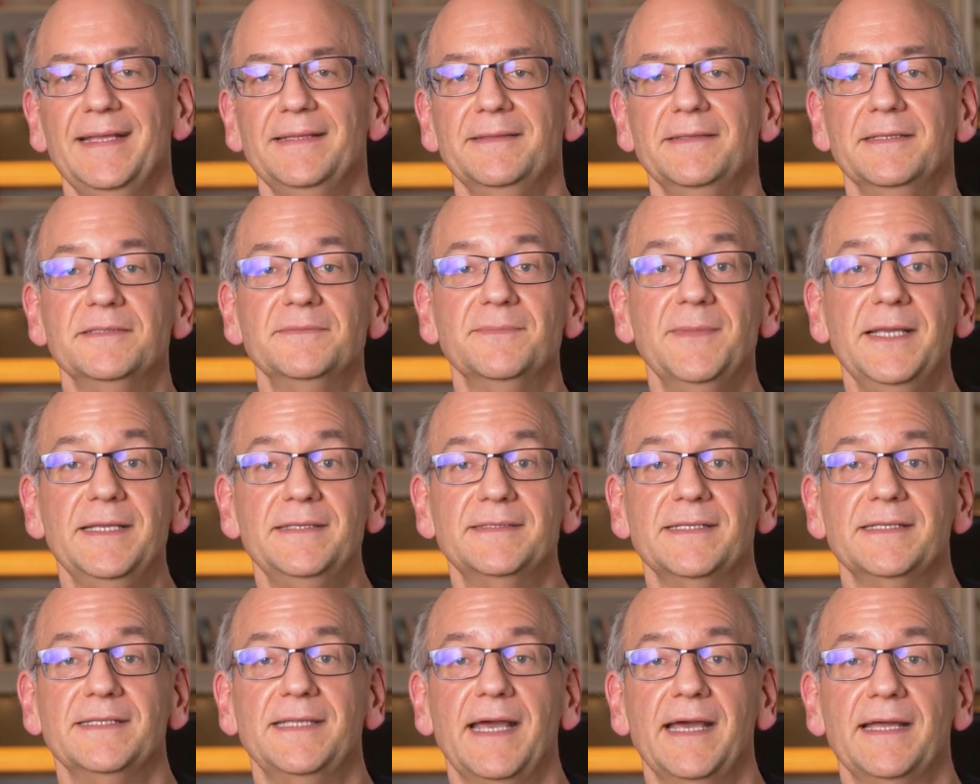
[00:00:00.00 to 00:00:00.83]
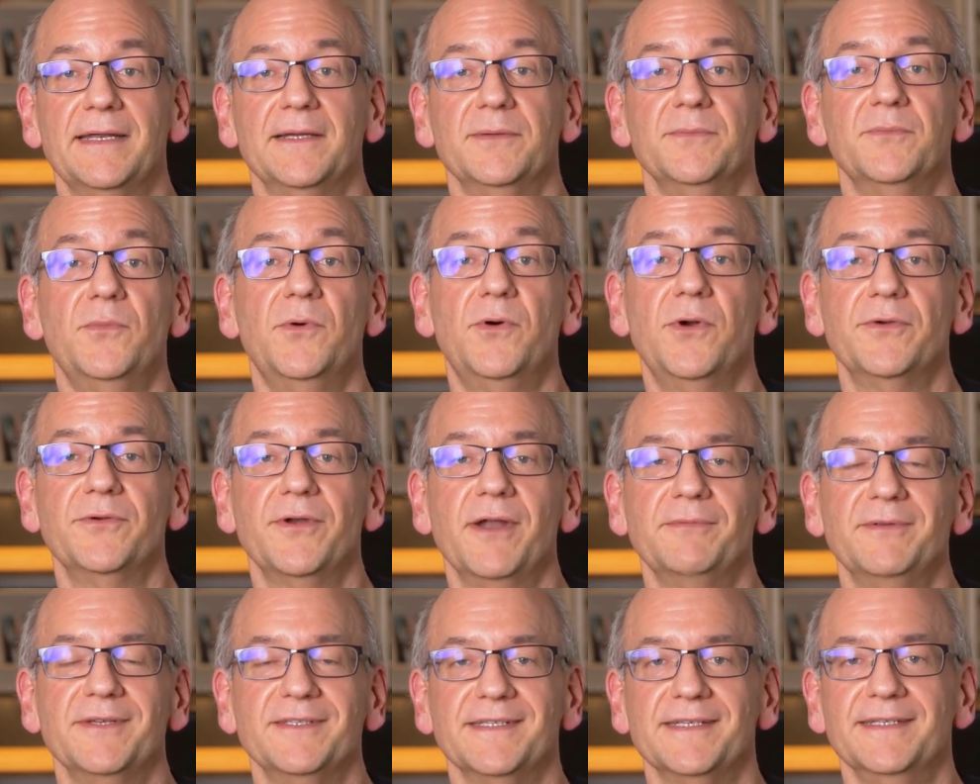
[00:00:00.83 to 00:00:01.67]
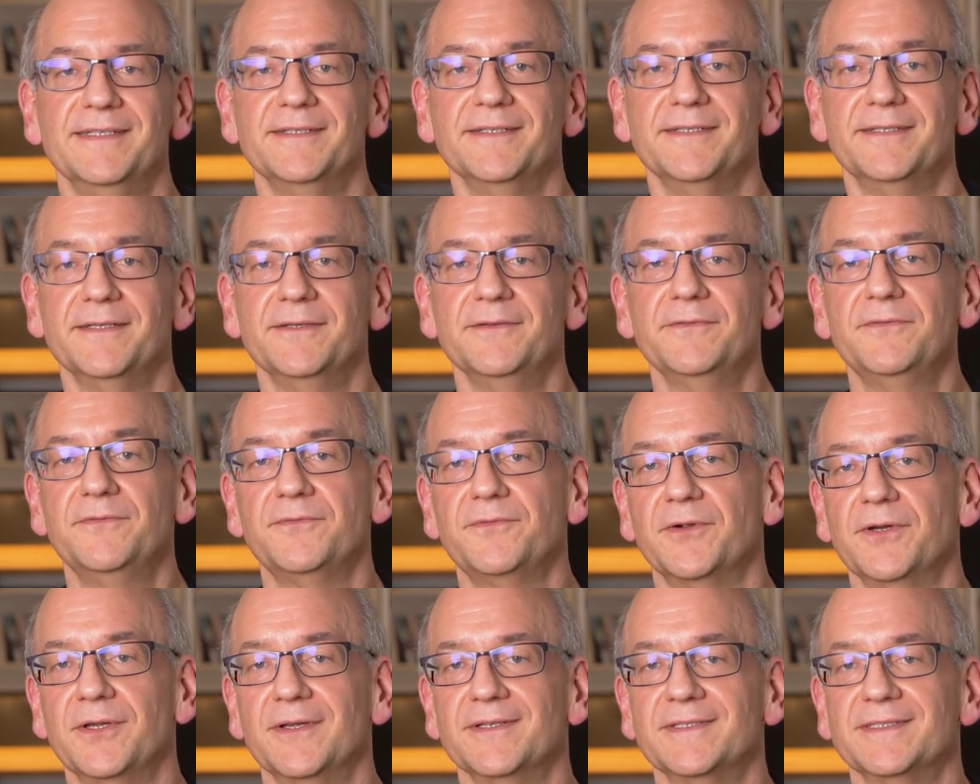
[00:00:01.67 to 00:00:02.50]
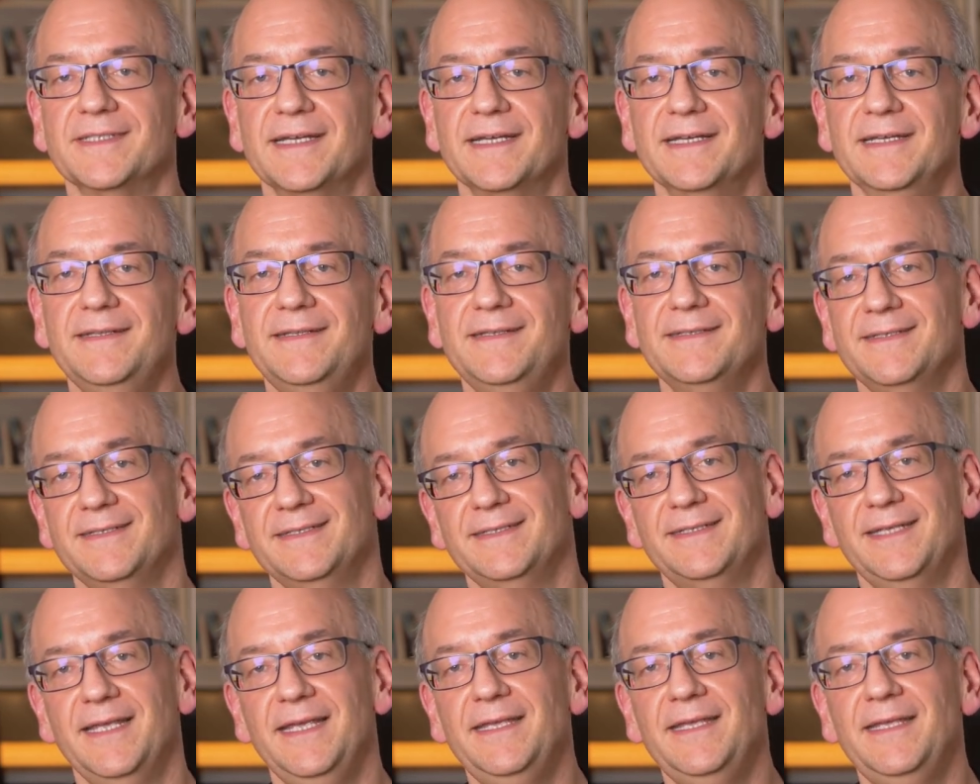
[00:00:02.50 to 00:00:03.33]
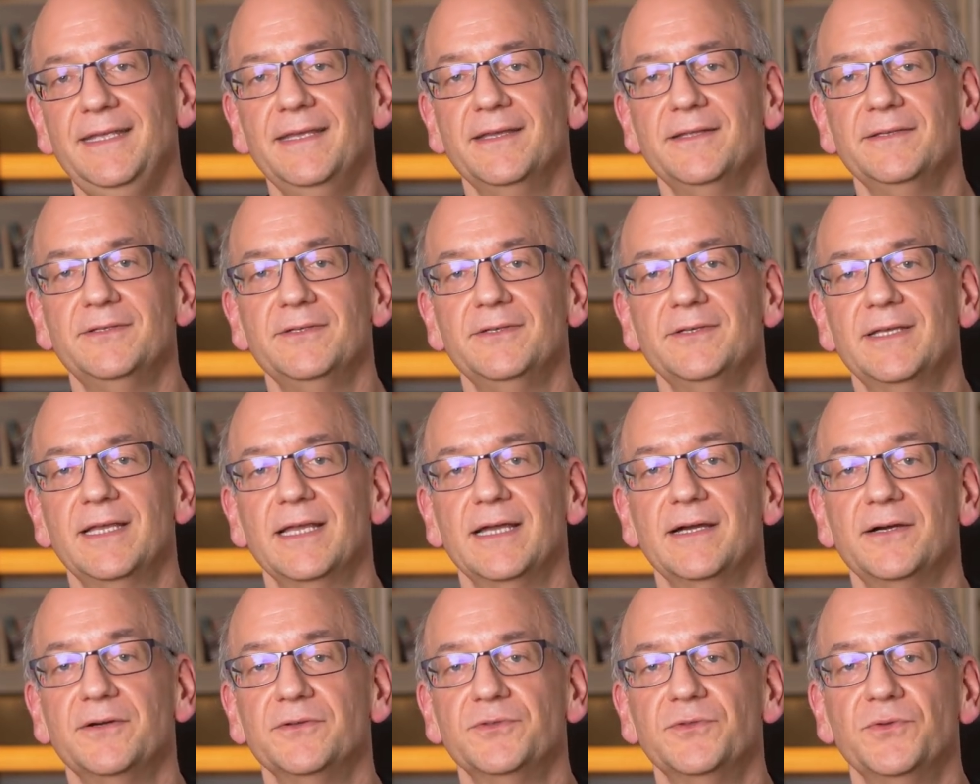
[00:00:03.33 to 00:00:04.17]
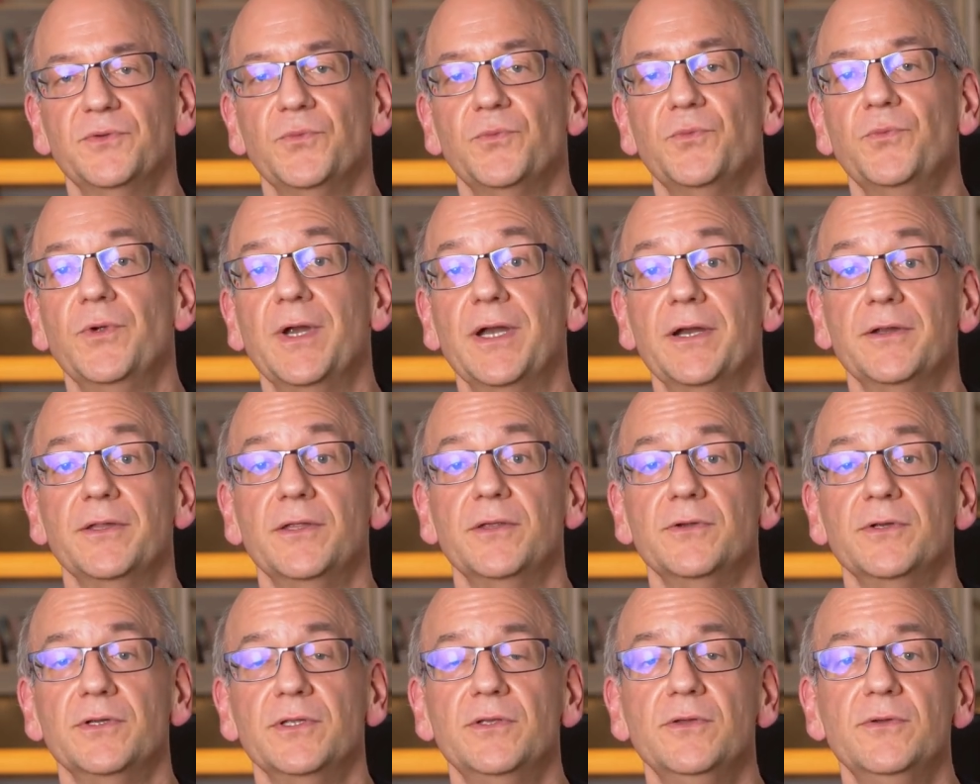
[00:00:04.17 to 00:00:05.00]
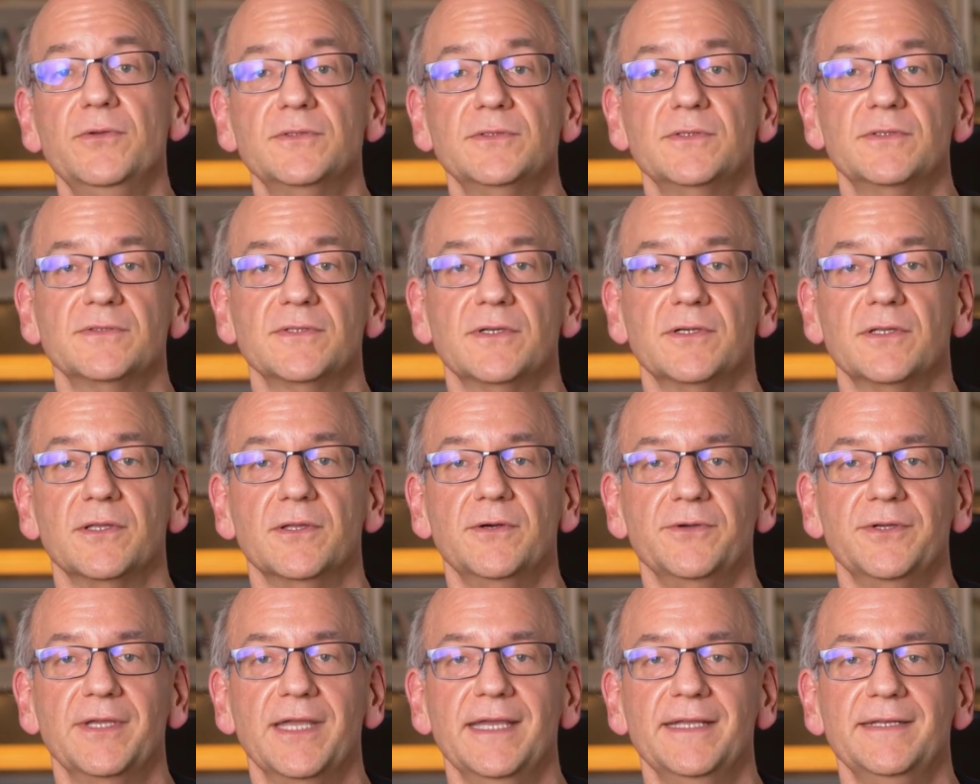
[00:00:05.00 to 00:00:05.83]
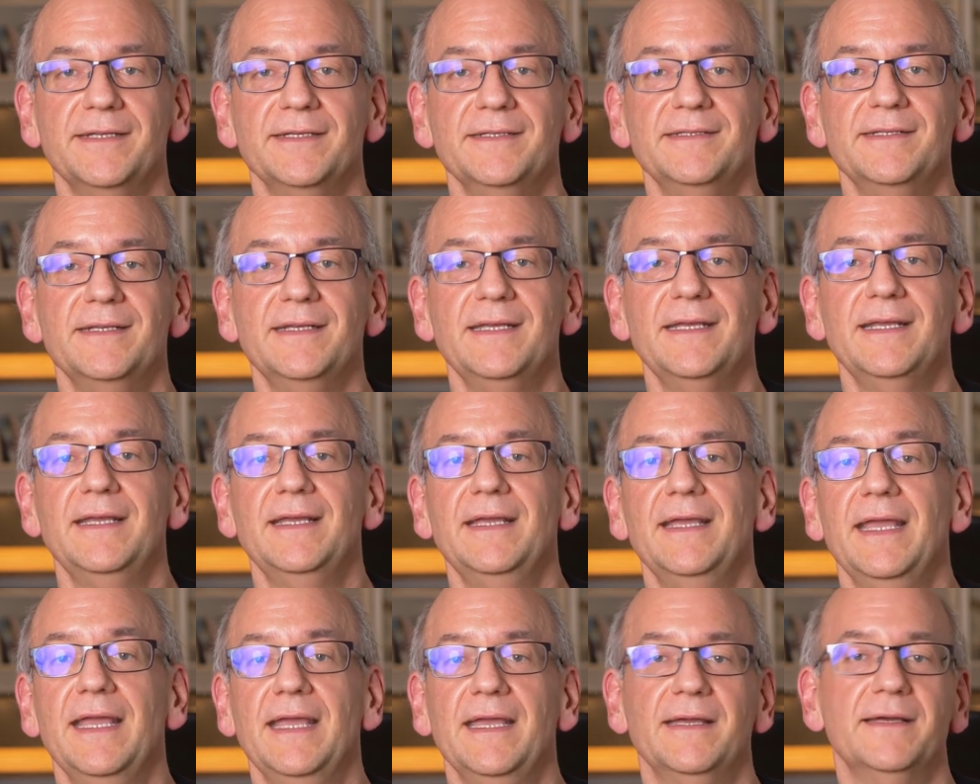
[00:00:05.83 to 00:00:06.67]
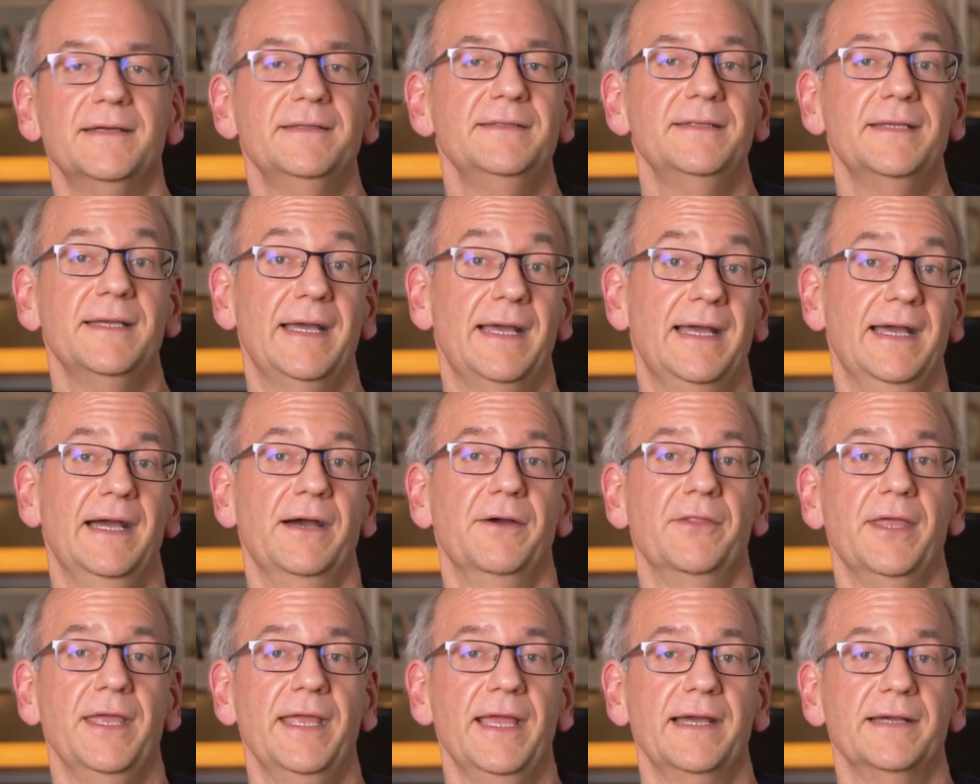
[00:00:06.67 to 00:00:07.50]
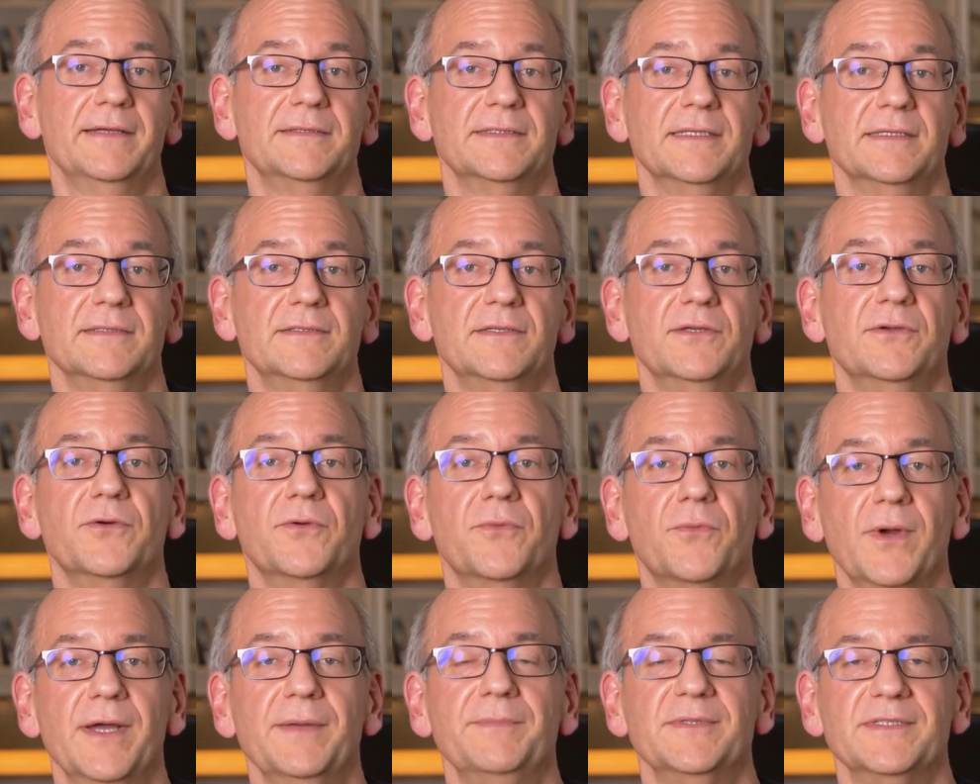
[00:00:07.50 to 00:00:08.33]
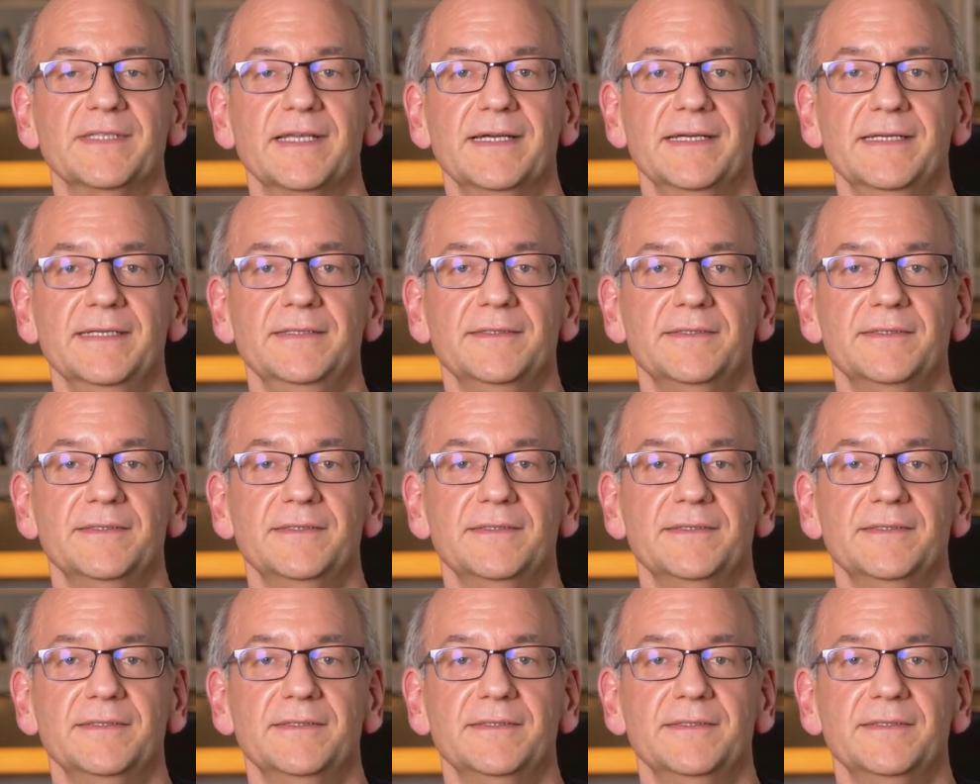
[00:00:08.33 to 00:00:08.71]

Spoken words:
This makes the data more representative for your site, taking into account where your users are located and how they access your website.